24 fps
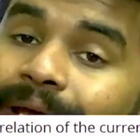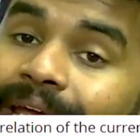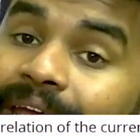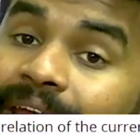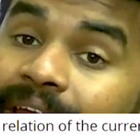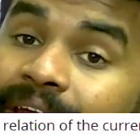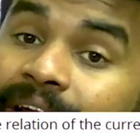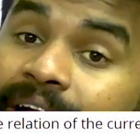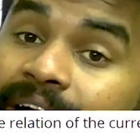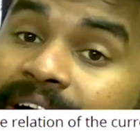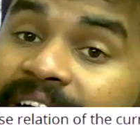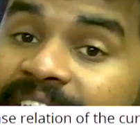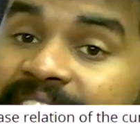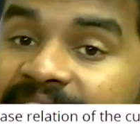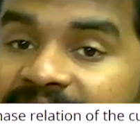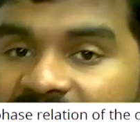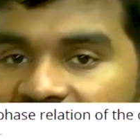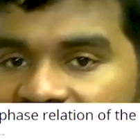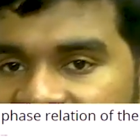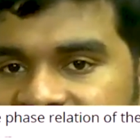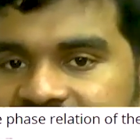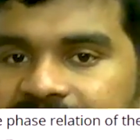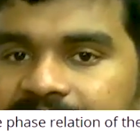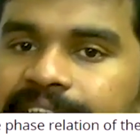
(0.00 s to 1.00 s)
by
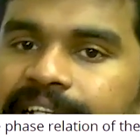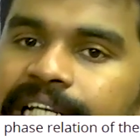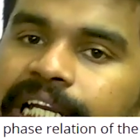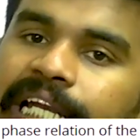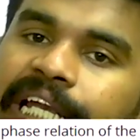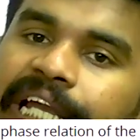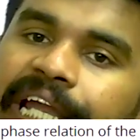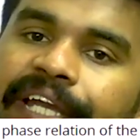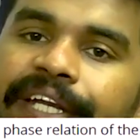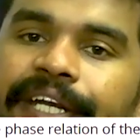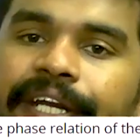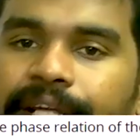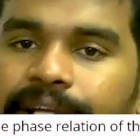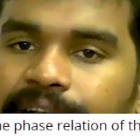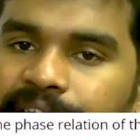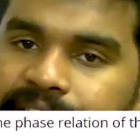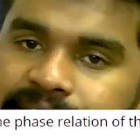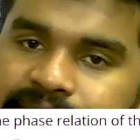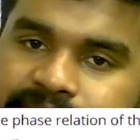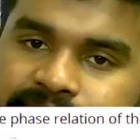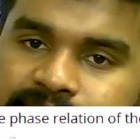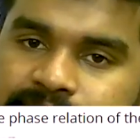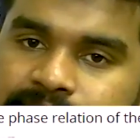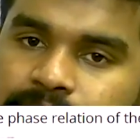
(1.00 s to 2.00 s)
exactly 90
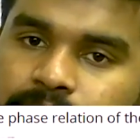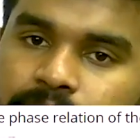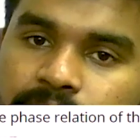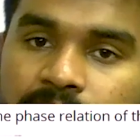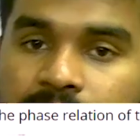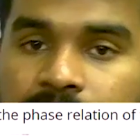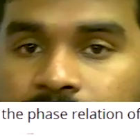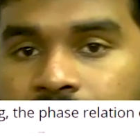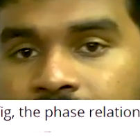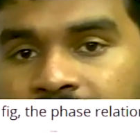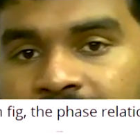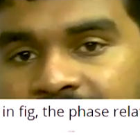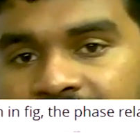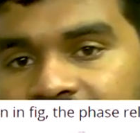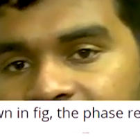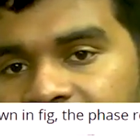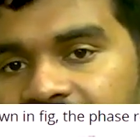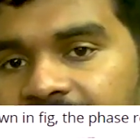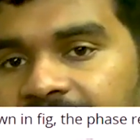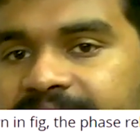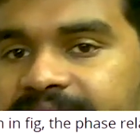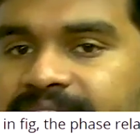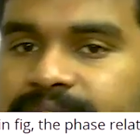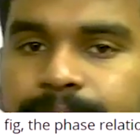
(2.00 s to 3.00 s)
degrees. Okay,
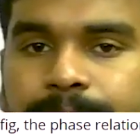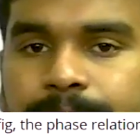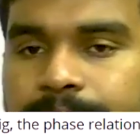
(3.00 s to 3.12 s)
lags